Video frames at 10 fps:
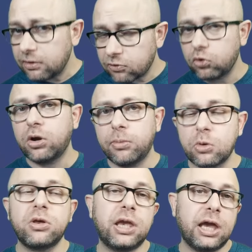Let's talk
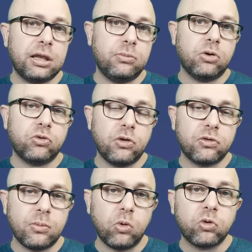Apothecary because
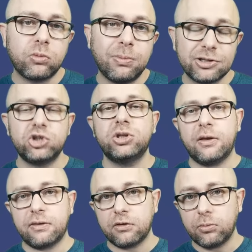he's the most budget
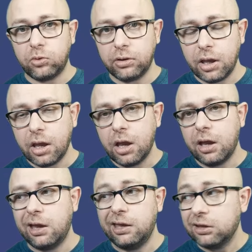accessible.
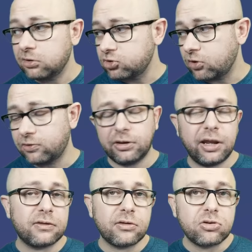Here is just a
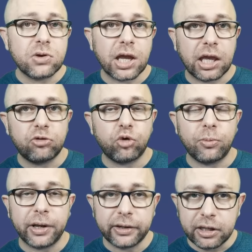rare that you can get
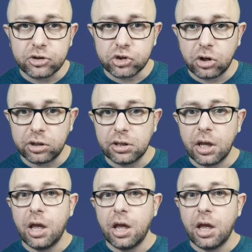from a green shard.